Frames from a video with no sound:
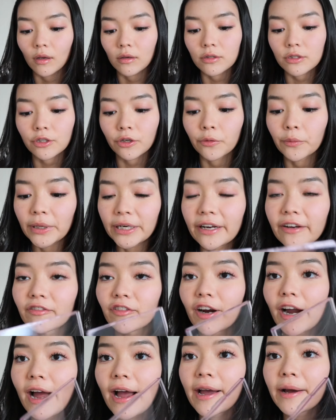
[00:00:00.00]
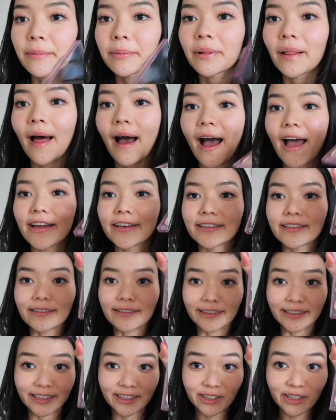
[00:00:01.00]
So whenever I apply
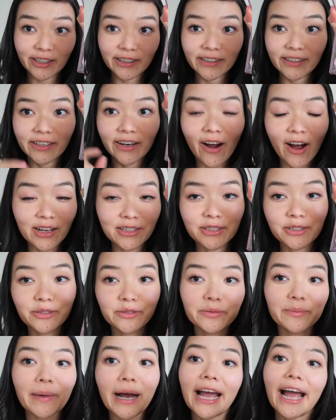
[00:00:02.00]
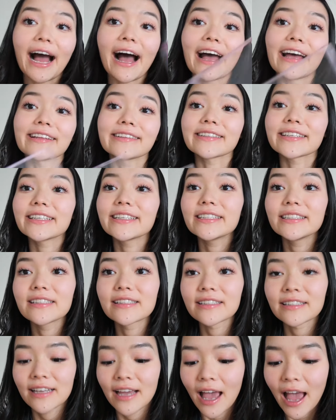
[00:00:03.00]
glitter onto my
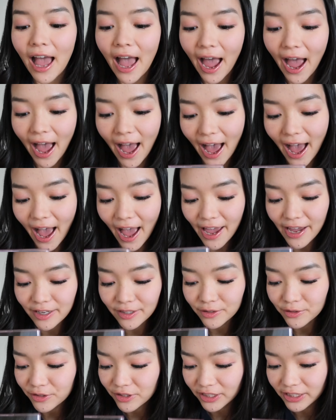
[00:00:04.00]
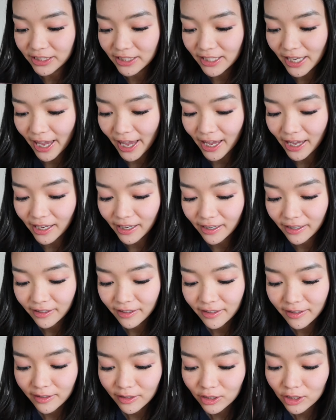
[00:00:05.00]
eyelids, I usually take
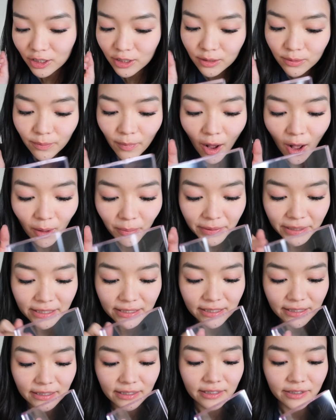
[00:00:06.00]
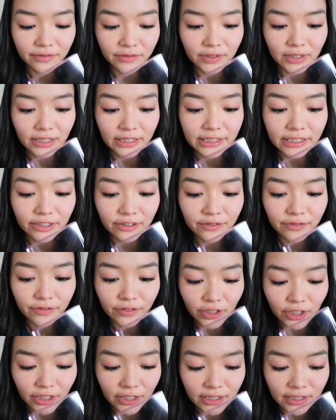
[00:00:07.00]
small pieces of glitter
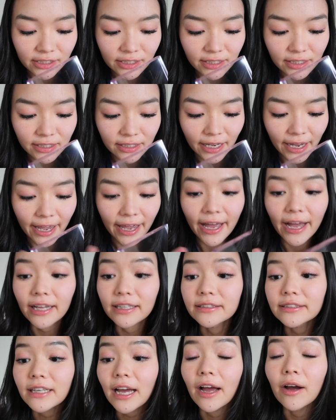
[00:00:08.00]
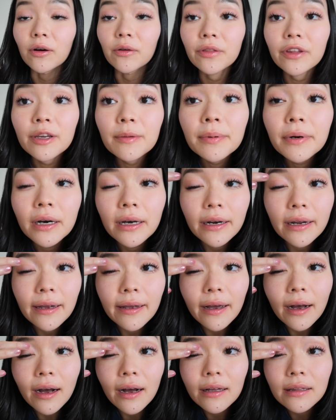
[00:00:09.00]
first, and I only put
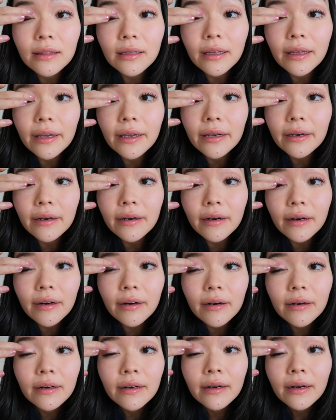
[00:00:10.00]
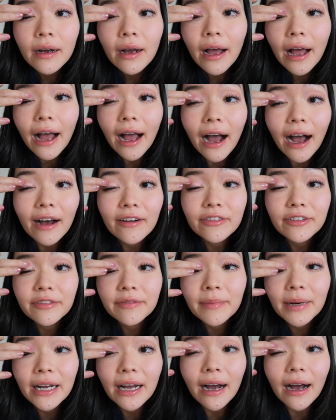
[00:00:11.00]
it on the inner half of
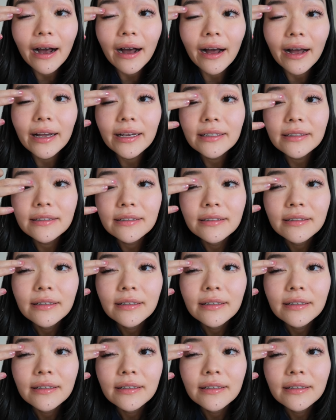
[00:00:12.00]
my eye